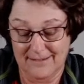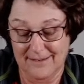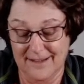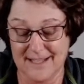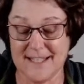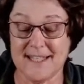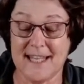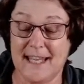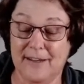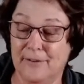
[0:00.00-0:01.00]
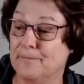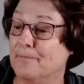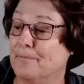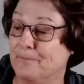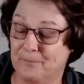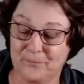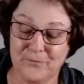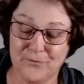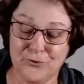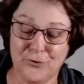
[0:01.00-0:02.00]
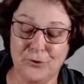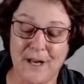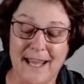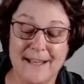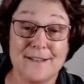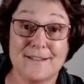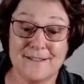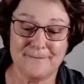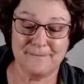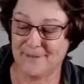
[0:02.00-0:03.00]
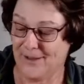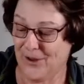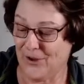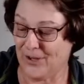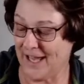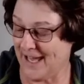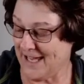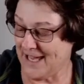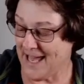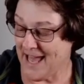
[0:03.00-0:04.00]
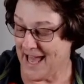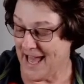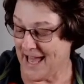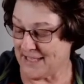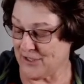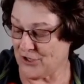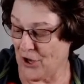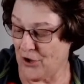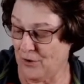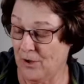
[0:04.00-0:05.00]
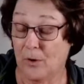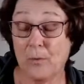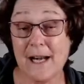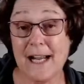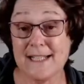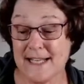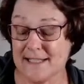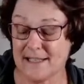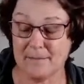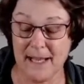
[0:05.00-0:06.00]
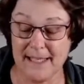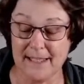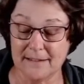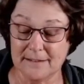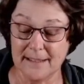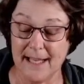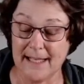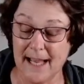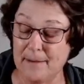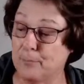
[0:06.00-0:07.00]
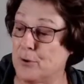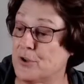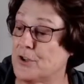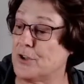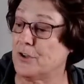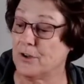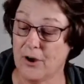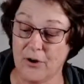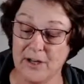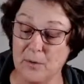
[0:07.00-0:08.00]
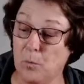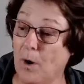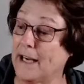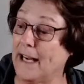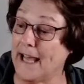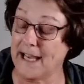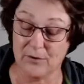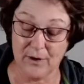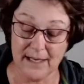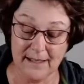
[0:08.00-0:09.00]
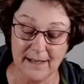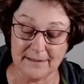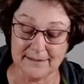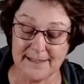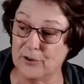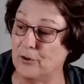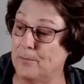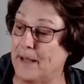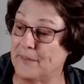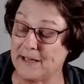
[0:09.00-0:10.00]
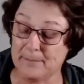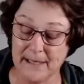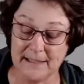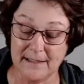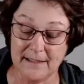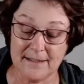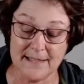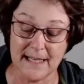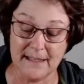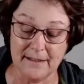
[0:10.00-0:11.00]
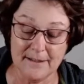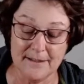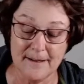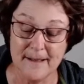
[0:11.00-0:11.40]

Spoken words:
this thick, 2 layers, okay? And so when I tested my kiln and I put only 1 layer in, I'll tell you about that pattern in a second,